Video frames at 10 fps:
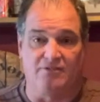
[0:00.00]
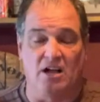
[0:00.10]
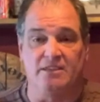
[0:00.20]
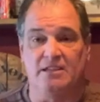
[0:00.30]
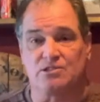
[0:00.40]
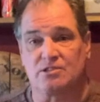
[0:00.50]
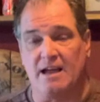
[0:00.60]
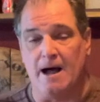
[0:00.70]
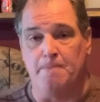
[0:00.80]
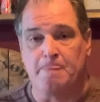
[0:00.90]
I've done
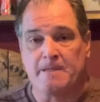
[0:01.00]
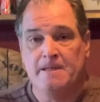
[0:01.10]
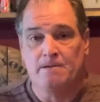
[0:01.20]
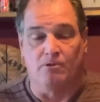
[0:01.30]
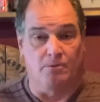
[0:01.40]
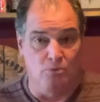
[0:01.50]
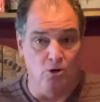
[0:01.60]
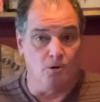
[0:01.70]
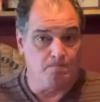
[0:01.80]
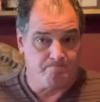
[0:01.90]
this um, with a
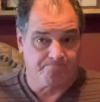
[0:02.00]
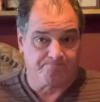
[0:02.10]
mule,